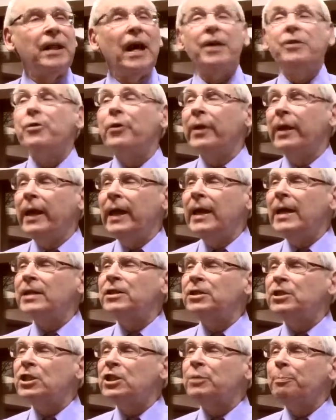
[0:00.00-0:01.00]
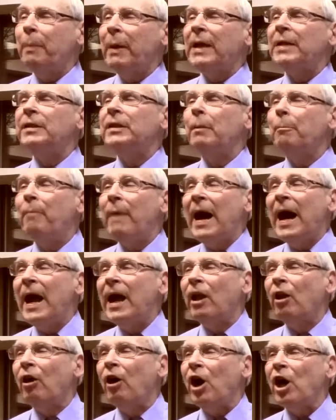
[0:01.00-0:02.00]
Now you can't suspend the
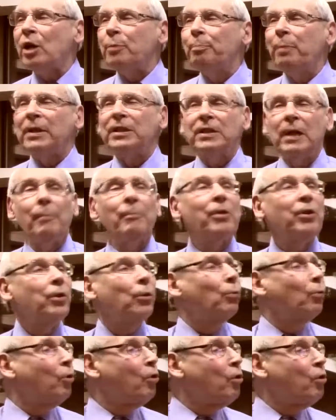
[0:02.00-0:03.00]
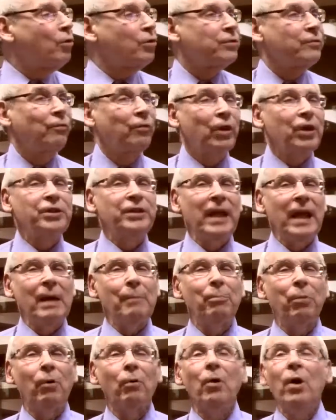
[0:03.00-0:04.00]
bylaws, but some of the rules, for
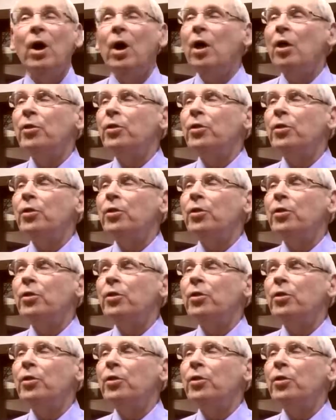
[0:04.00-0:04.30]
example,